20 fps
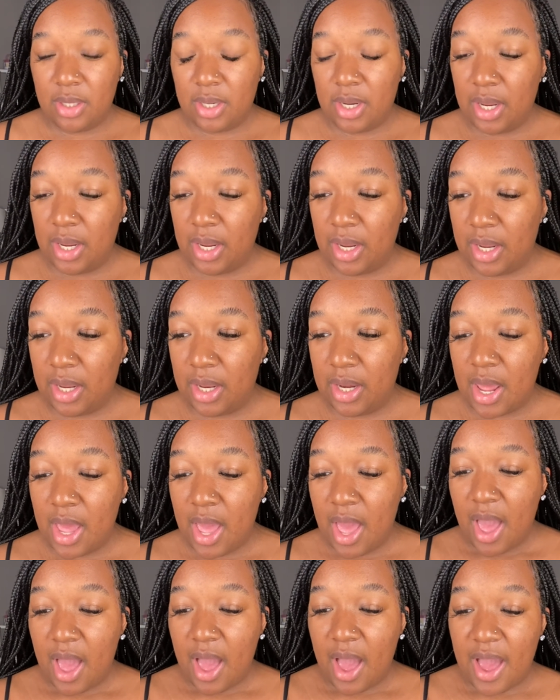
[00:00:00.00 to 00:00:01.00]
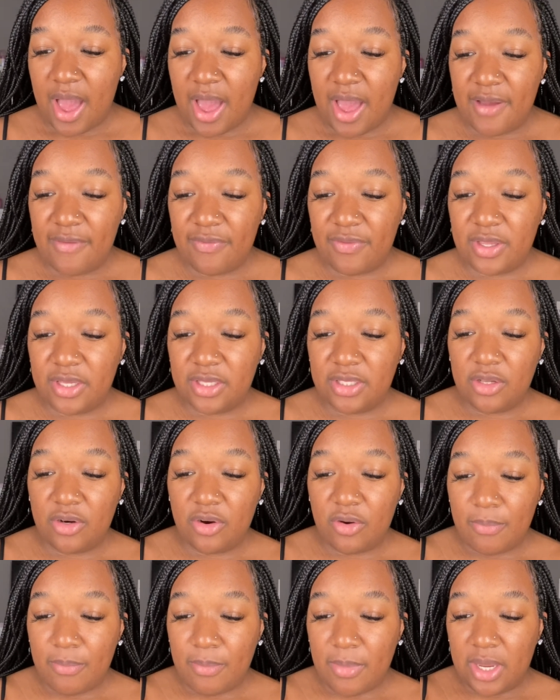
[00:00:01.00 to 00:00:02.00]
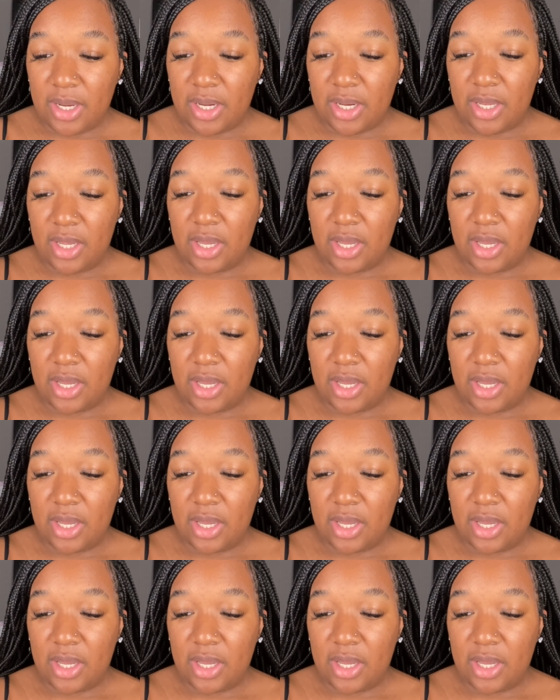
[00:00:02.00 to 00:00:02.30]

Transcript: And I have these little mini,